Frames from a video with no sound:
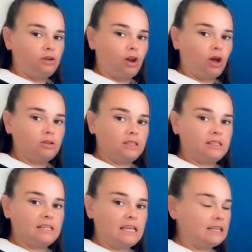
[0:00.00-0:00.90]

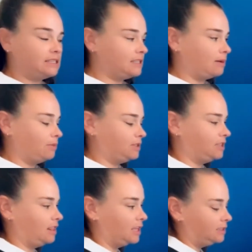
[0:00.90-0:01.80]
closest tens numbers
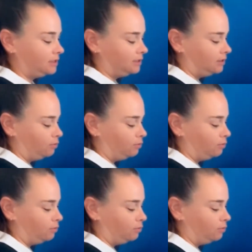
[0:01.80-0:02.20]
to this,